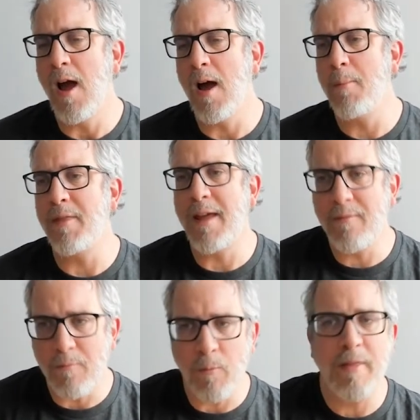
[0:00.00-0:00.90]
But
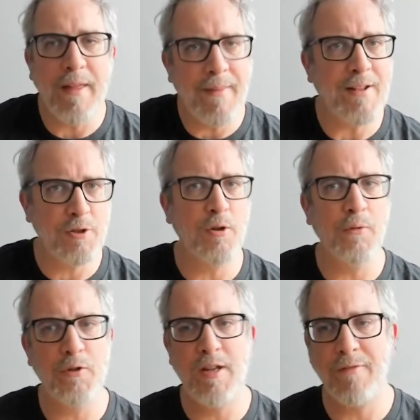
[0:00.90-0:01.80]
then within that
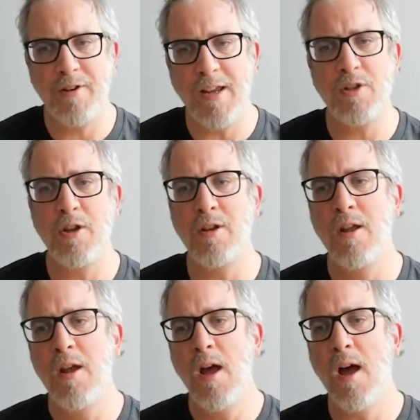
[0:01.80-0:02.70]
service
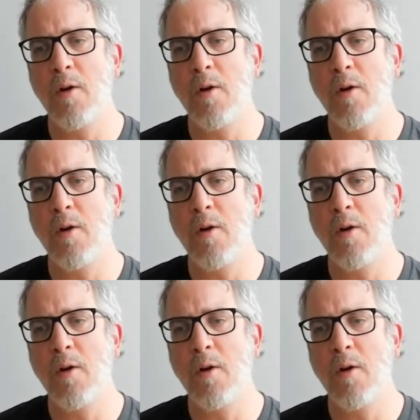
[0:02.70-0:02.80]
definition,